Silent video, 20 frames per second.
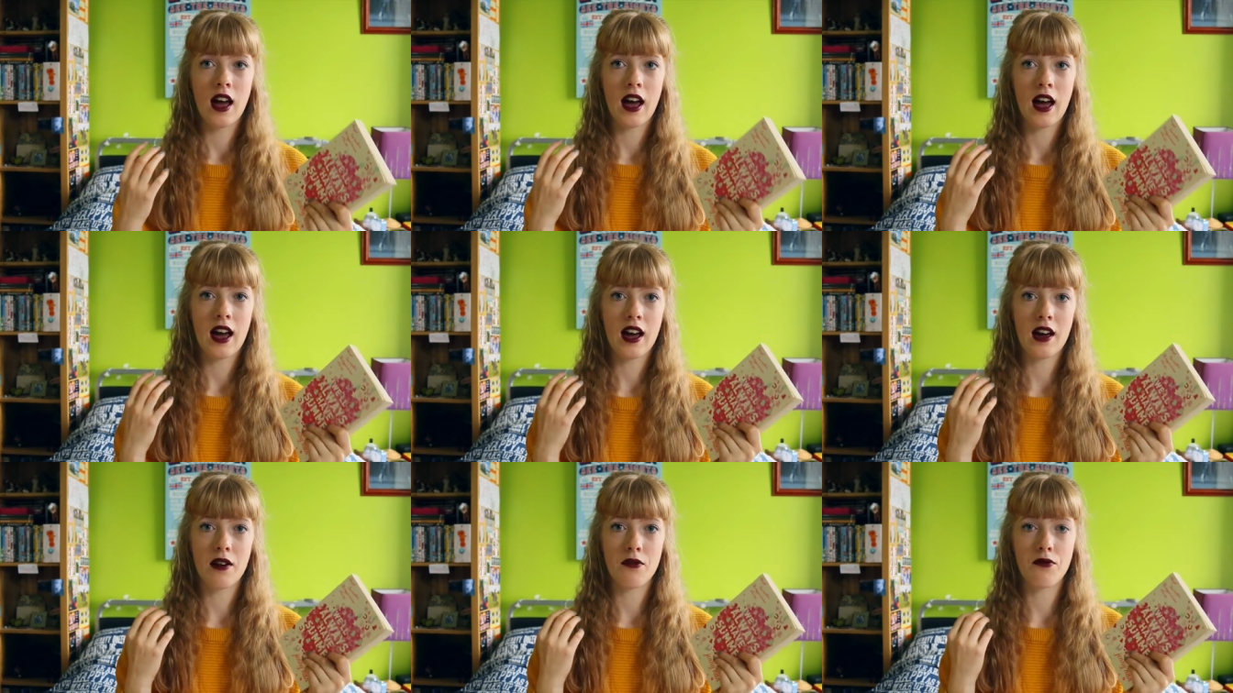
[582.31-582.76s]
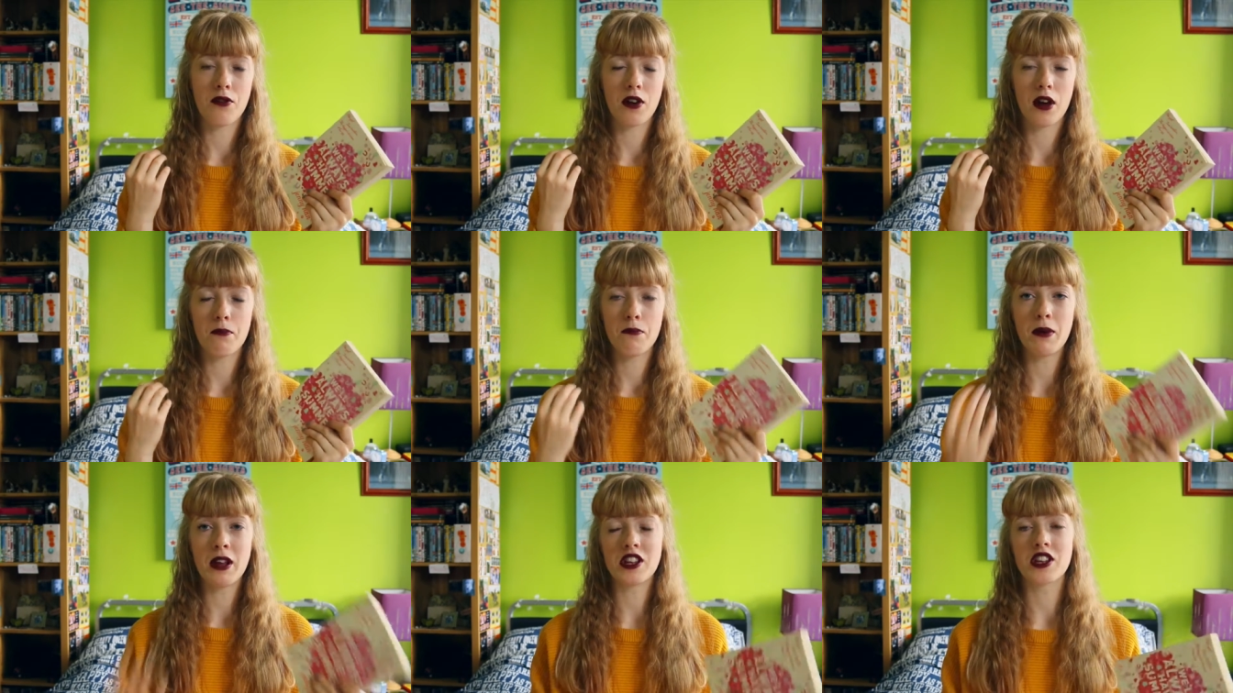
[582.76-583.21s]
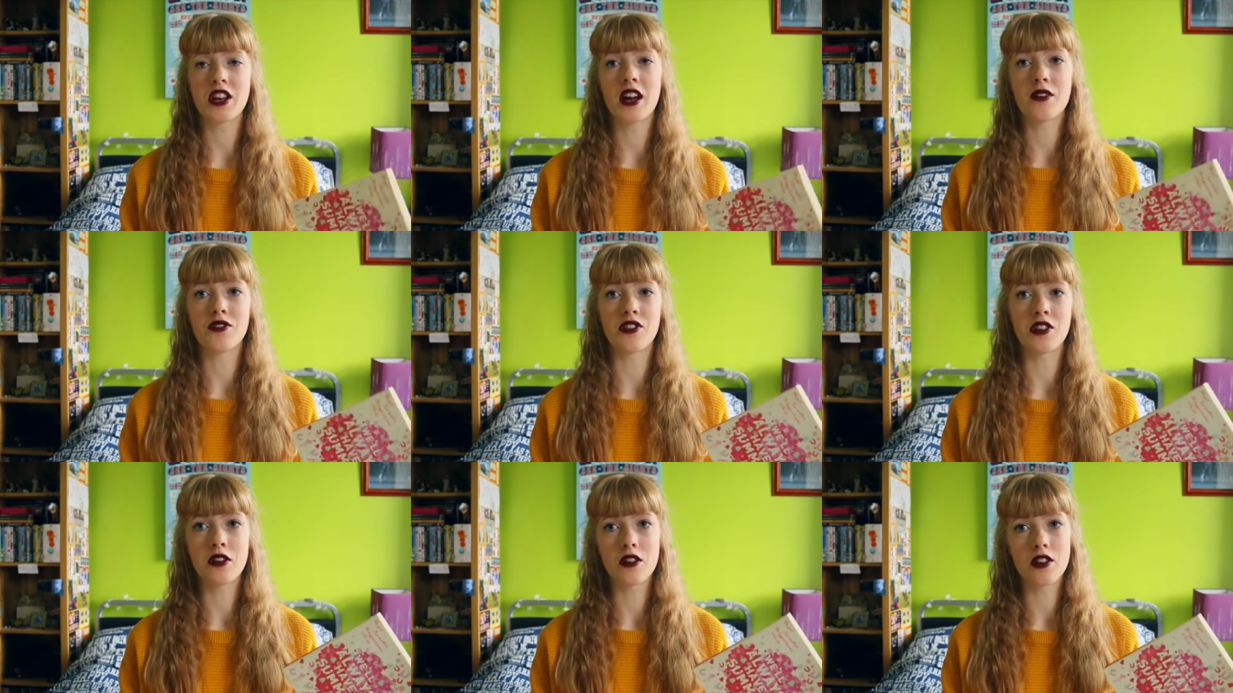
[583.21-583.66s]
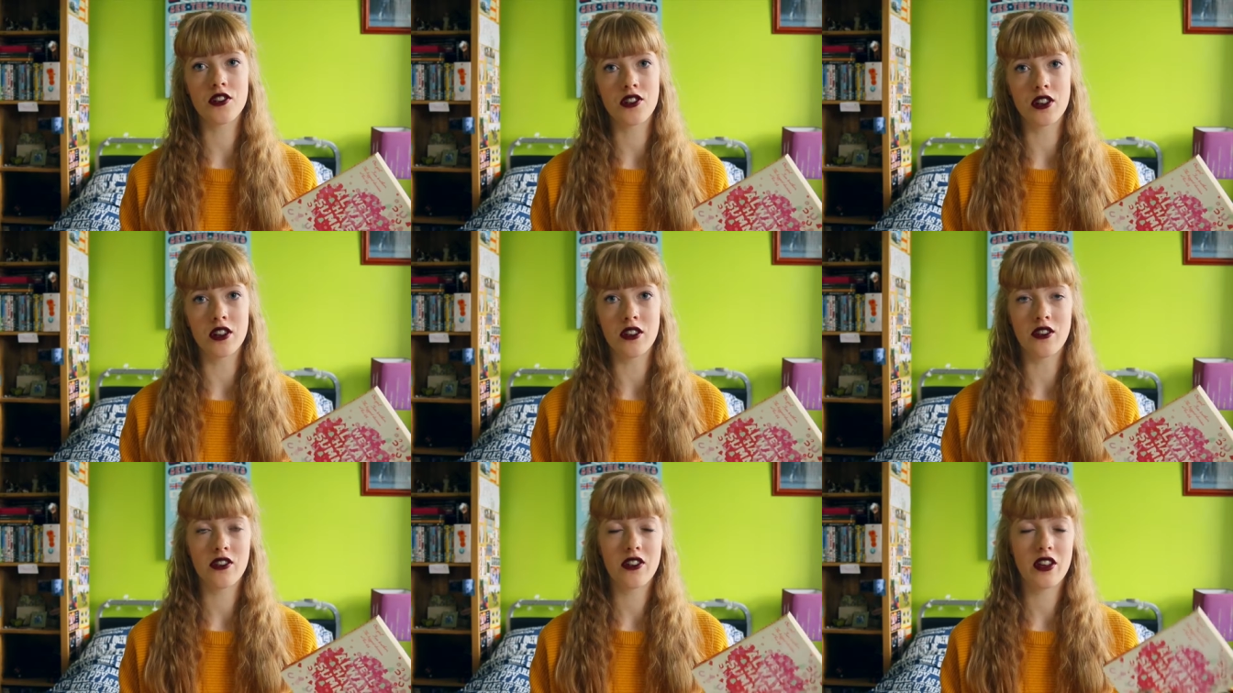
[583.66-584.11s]
have a beach house in
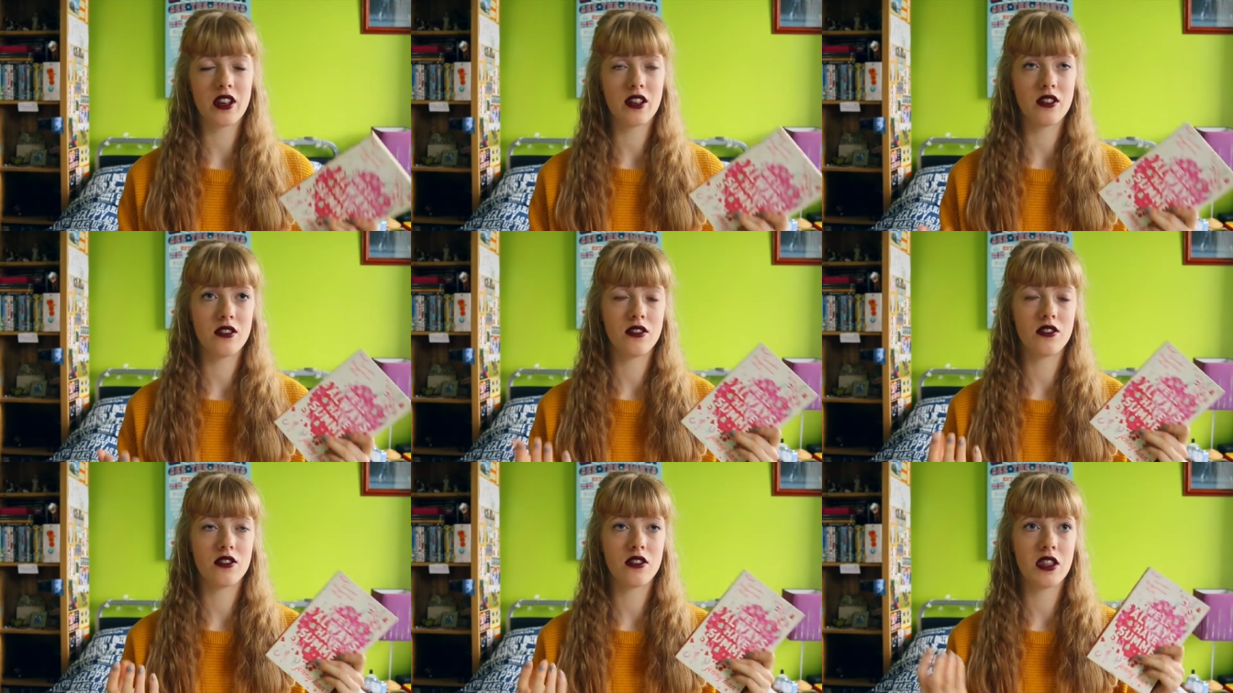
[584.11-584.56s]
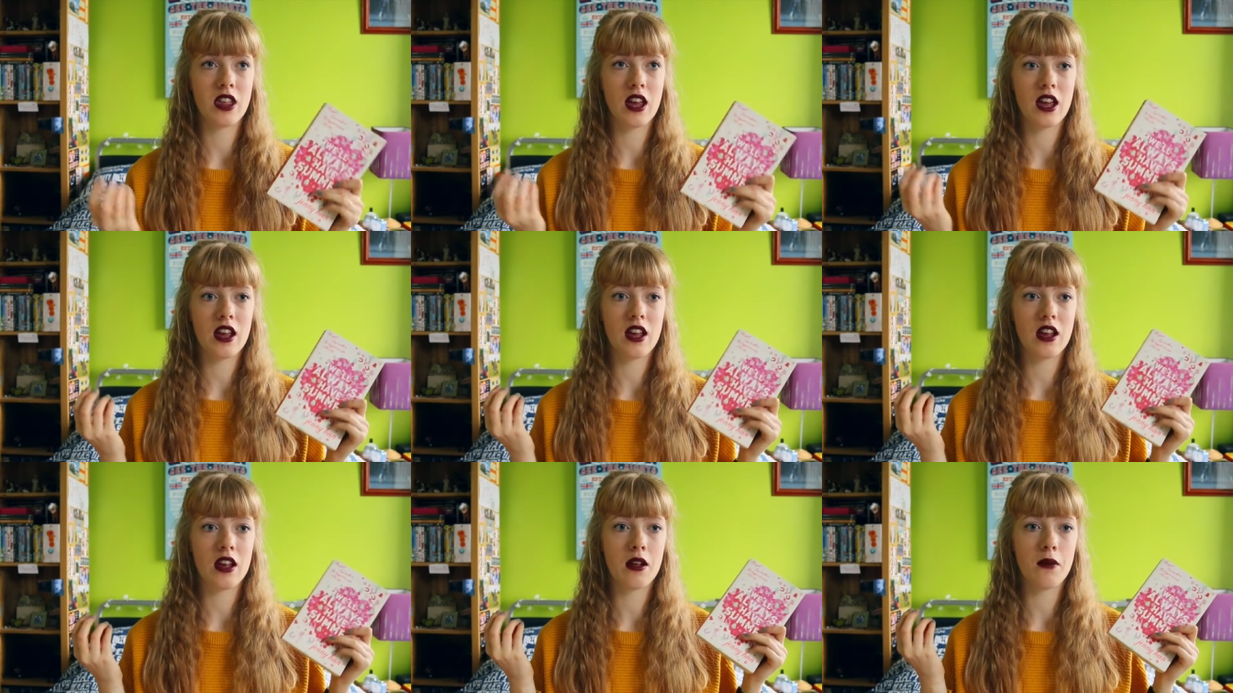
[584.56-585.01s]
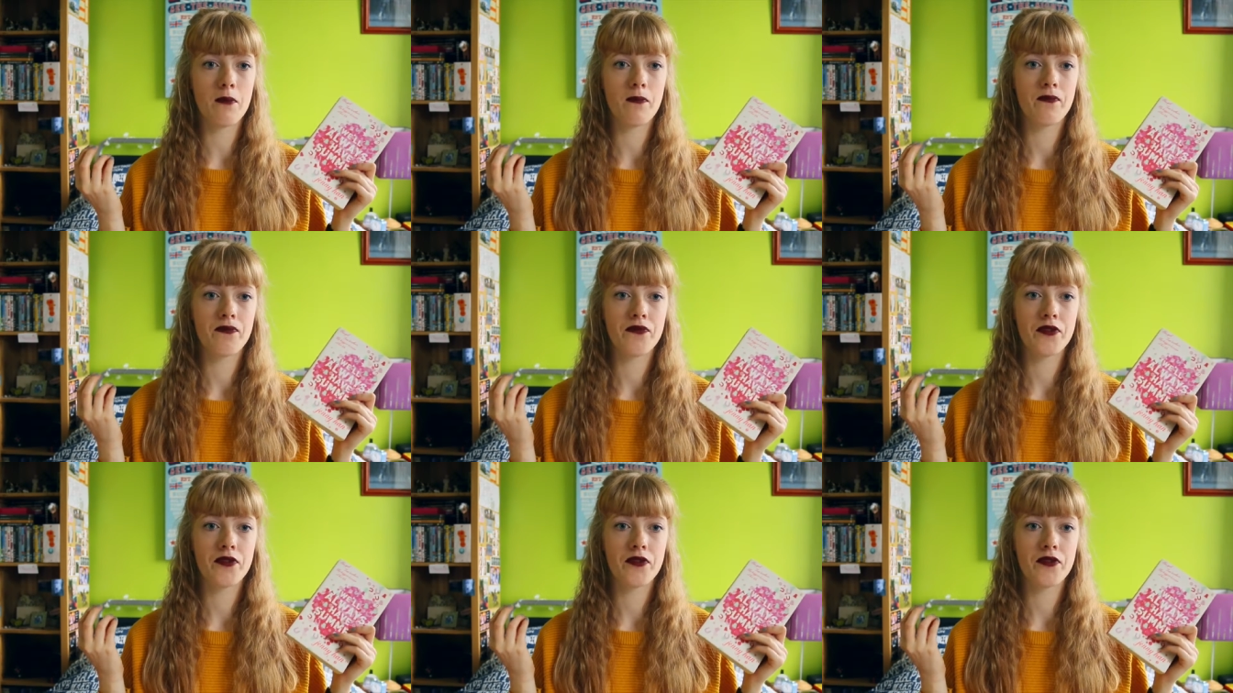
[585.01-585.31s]
Cousins, and they